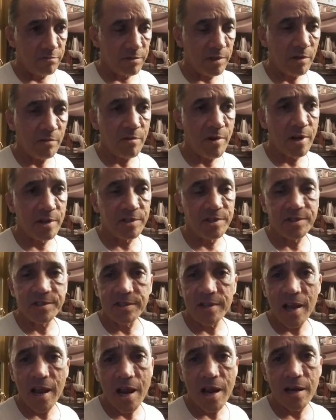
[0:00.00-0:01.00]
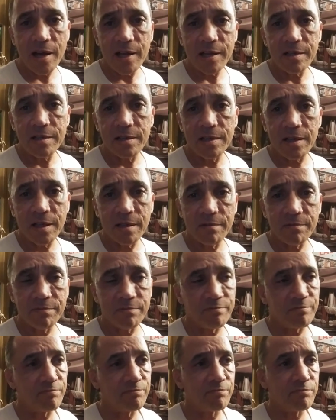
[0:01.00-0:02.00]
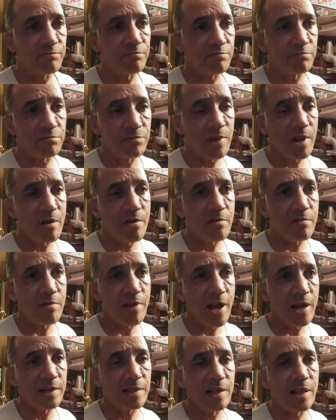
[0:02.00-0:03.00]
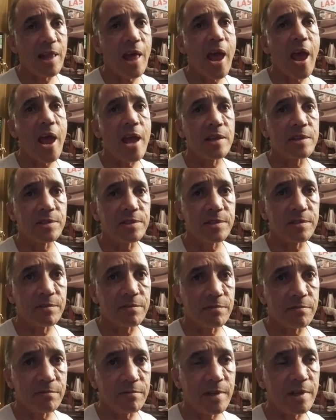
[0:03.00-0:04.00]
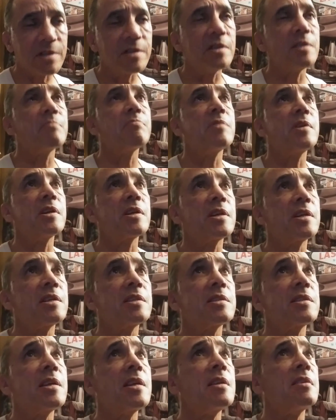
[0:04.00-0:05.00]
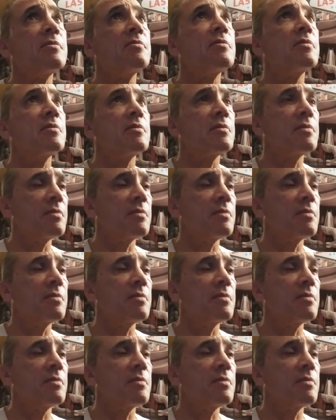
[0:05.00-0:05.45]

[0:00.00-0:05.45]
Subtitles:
You don't understand. I could have, had class. I could have been a contender.